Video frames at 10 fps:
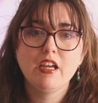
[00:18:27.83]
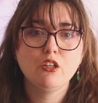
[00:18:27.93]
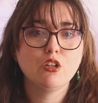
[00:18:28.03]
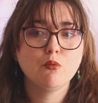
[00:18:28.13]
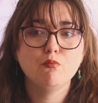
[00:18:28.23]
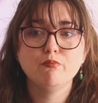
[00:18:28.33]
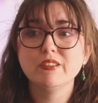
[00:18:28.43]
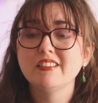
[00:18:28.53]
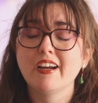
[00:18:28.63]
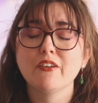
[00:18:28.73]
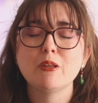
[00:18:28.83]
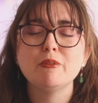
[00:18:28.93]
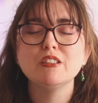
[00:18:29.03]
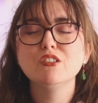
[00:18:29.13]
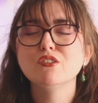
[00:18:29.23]
You can style them
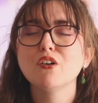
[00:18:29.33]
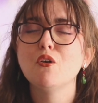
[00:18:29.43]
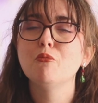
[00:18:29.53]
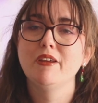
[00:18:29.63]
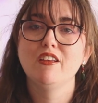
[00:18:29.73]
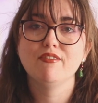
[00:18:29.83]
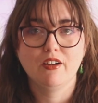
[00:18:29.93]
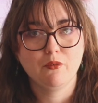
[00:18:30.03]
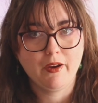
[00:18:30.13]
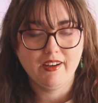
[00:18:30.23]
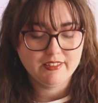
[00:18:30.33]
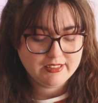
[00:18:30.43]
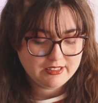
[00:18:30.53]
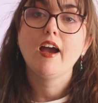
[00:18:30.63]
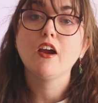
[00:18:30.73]
in so many fun ways.